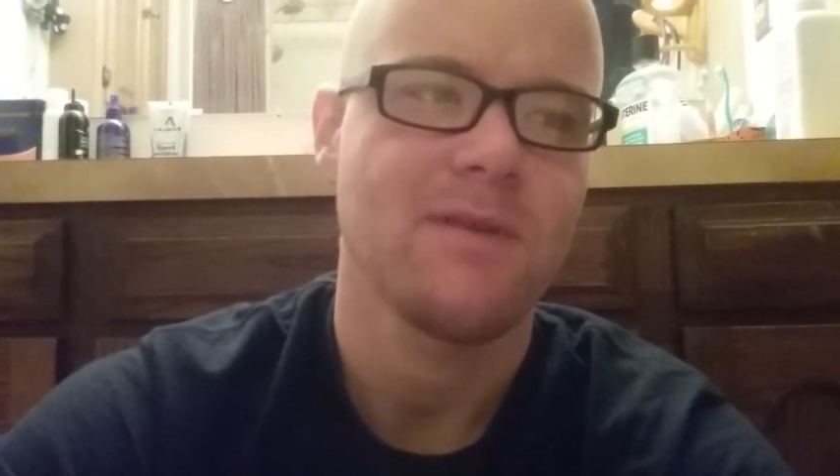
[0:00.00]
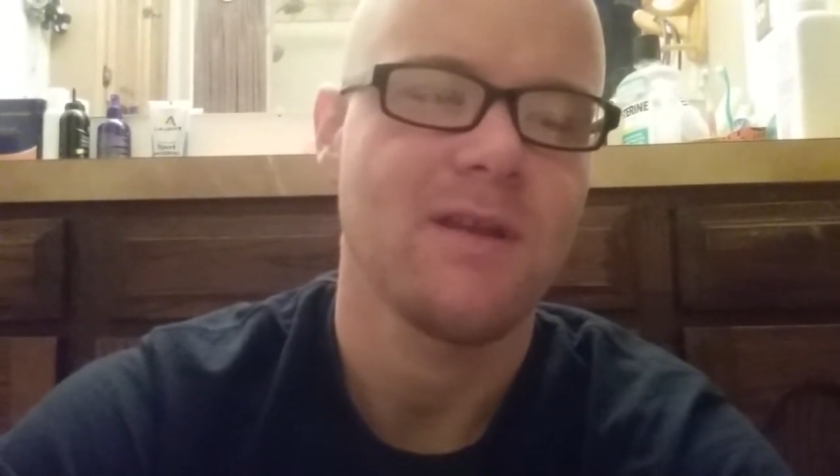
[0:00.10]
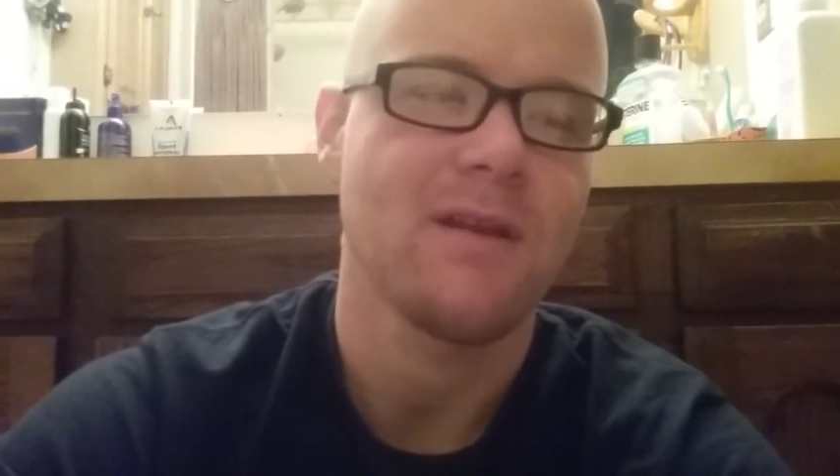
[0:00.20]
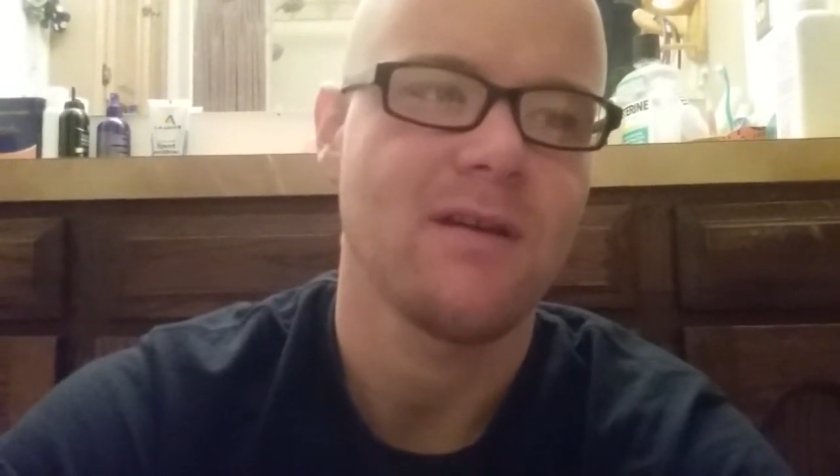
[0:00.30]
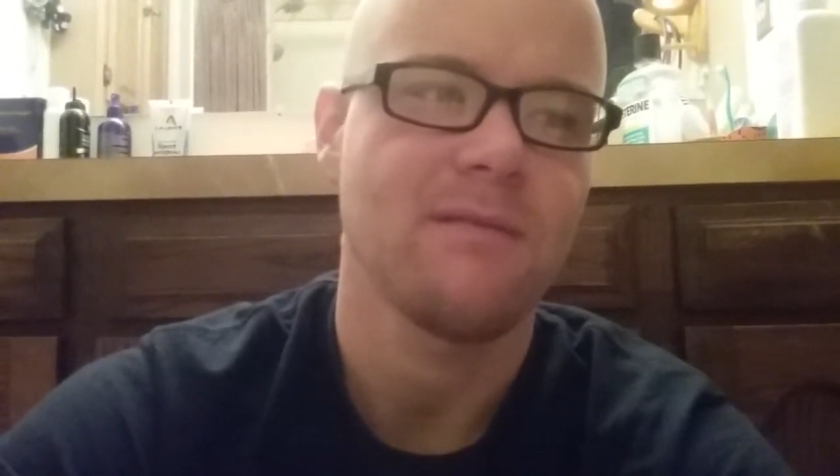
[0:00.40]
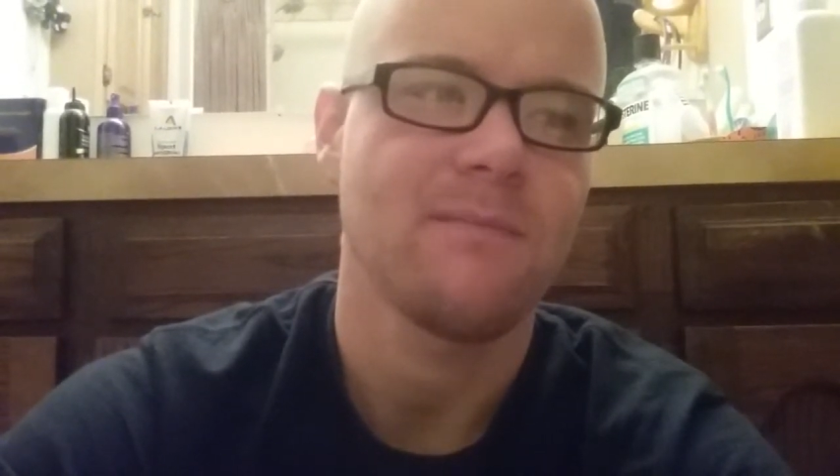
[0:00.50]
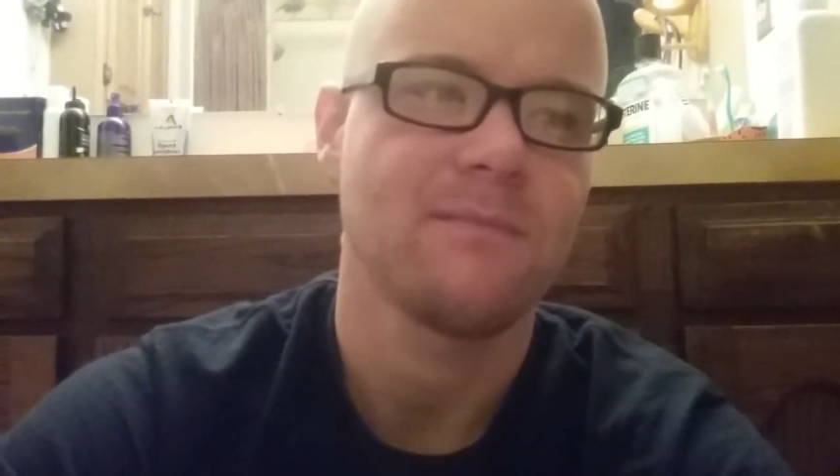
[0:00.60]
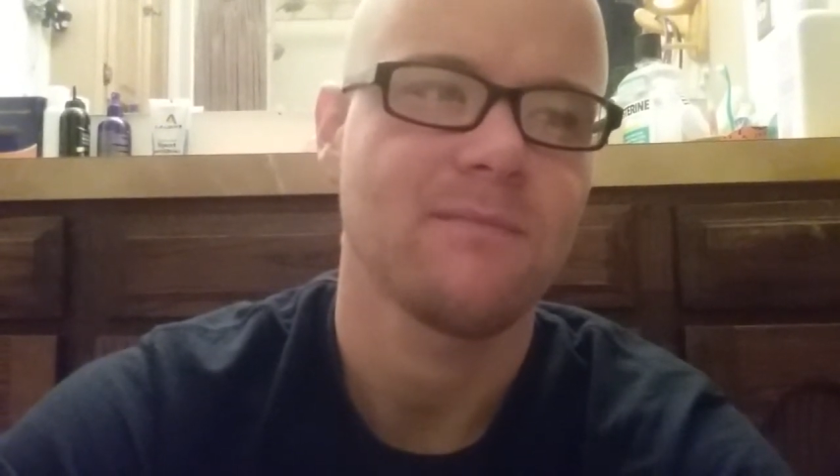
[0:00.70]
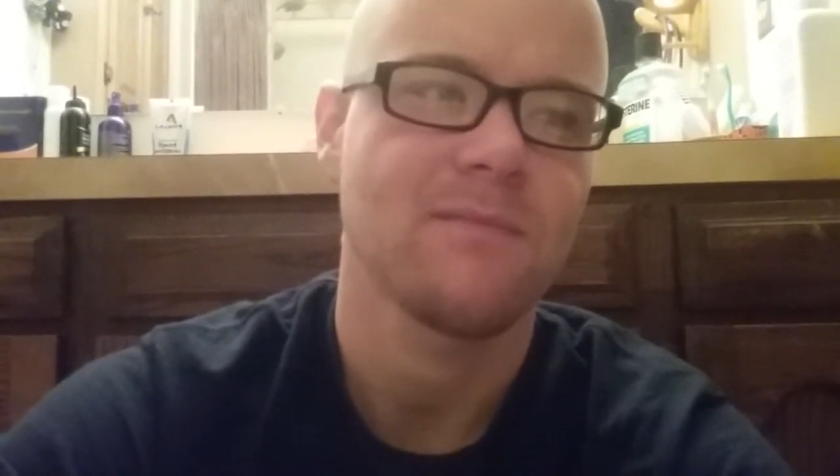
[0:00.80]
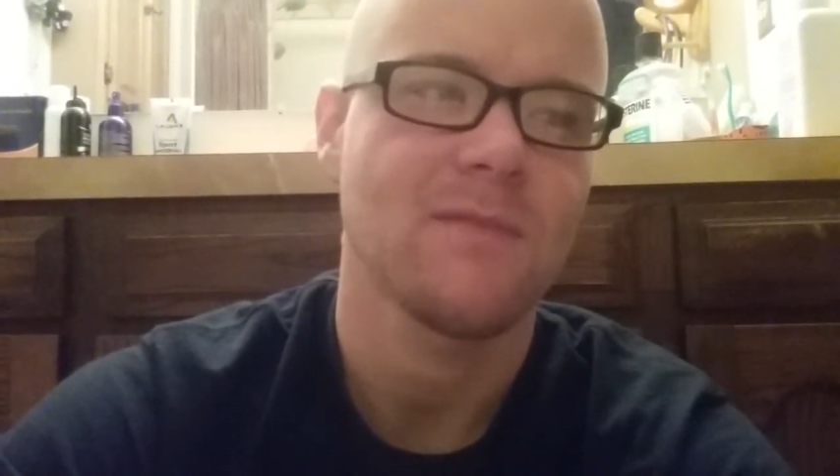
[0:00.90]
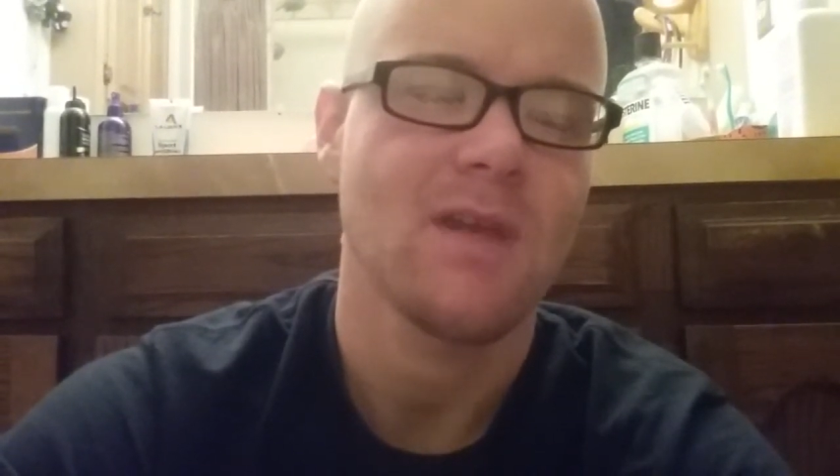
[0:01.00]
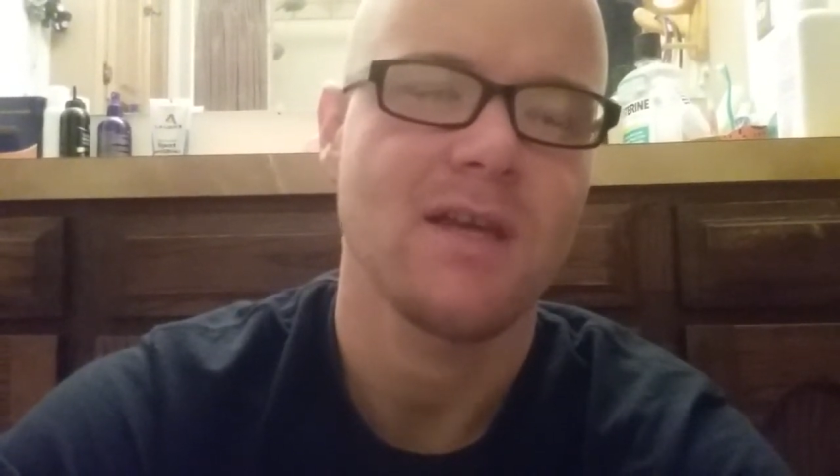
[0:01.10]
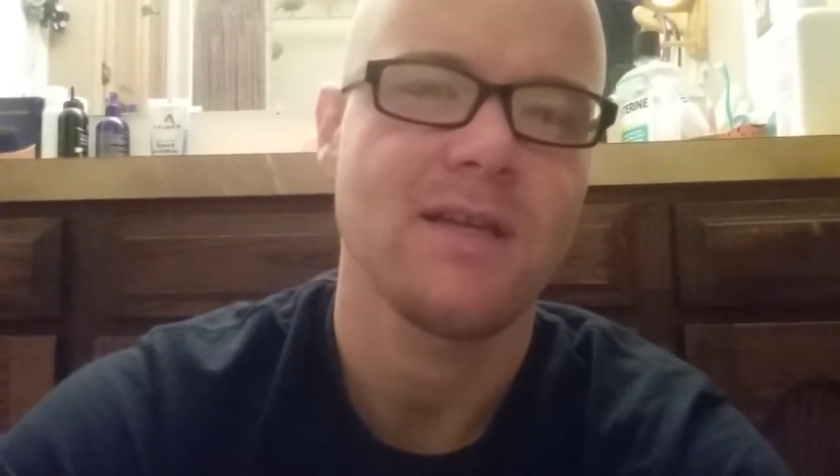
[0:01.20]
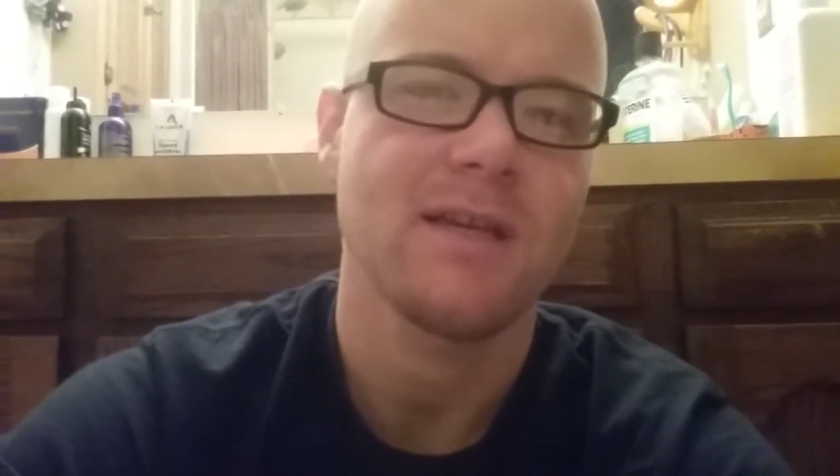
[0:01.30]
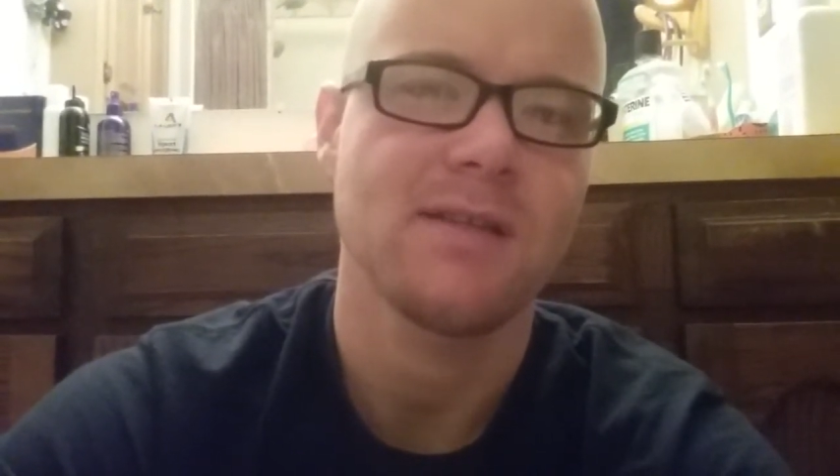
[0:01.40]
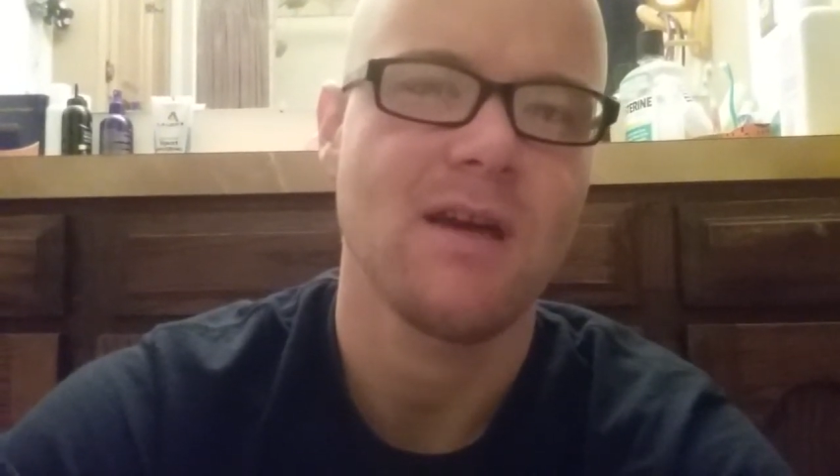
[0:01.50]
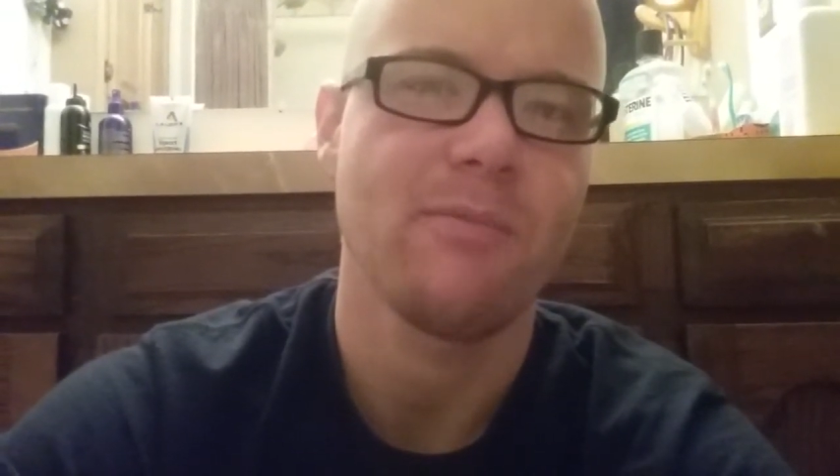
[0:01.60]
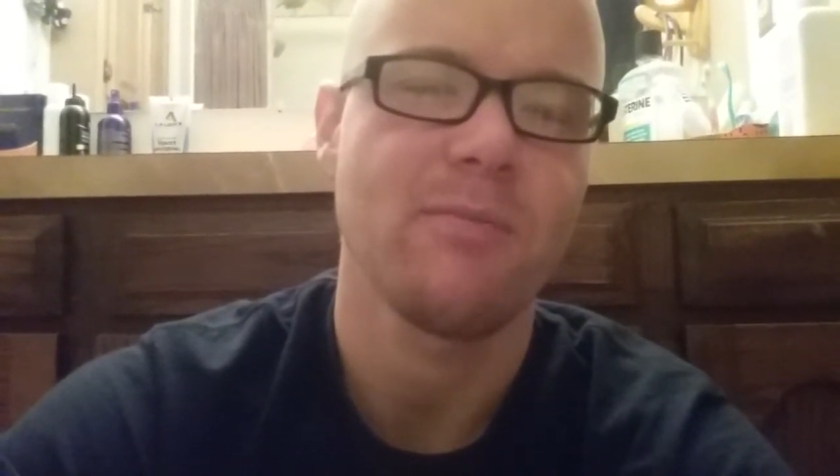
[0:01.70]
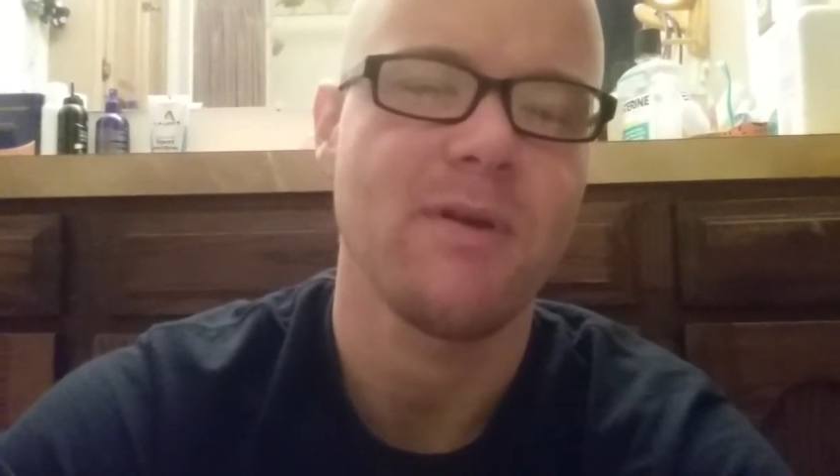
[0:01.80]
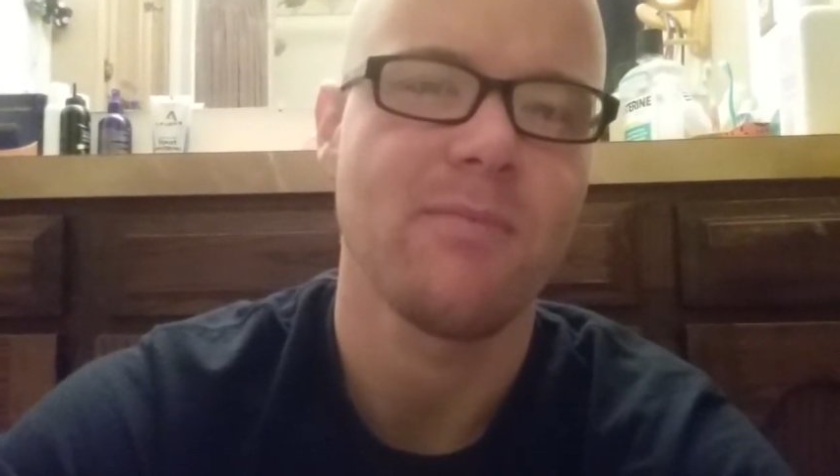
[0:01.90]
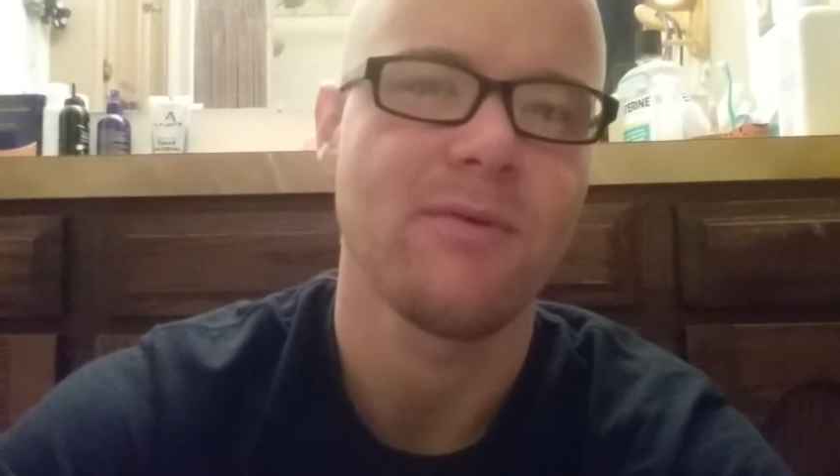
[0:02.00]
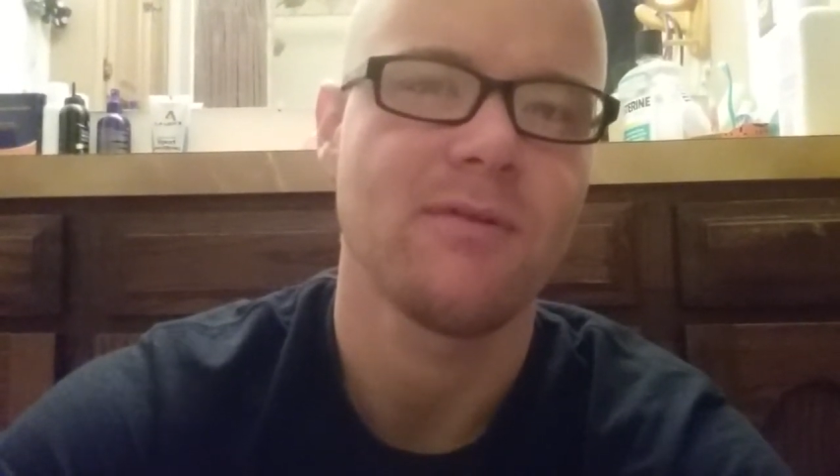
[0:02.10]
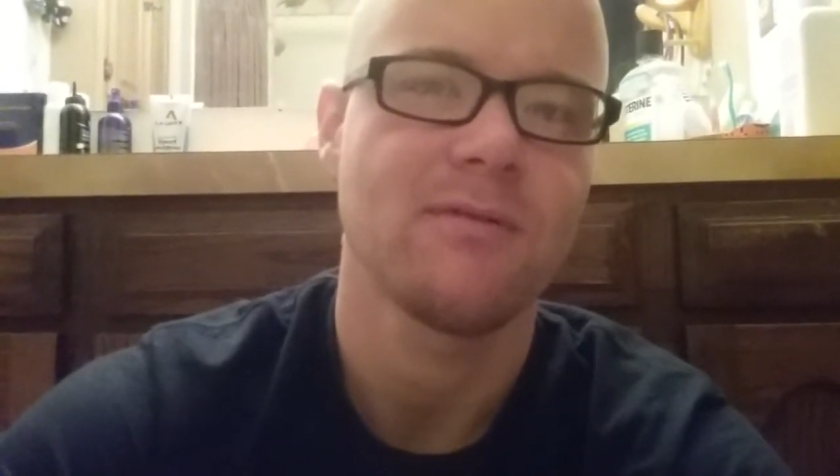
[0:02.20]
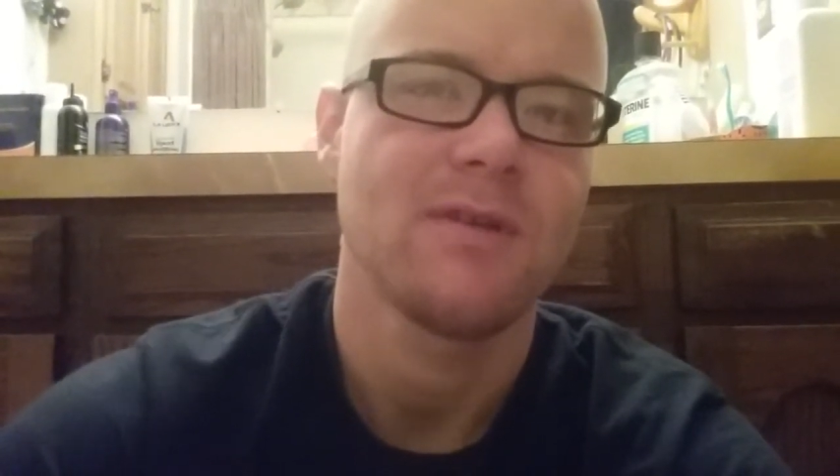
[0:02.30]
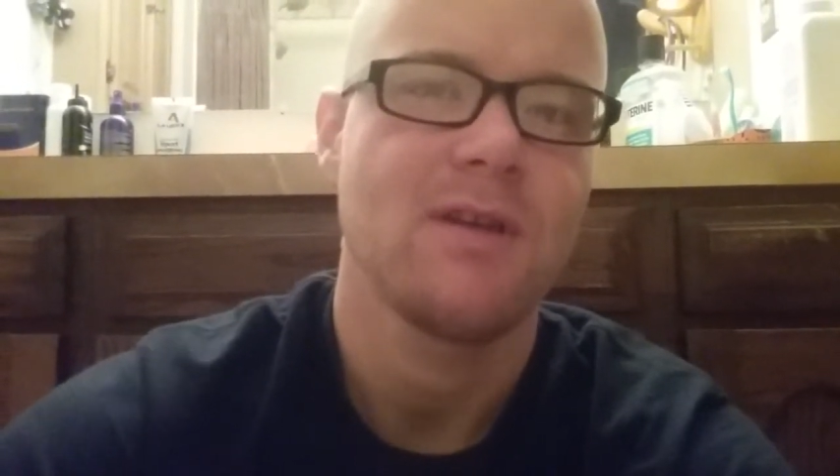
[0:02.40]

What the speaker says: Then I texted a couple of people.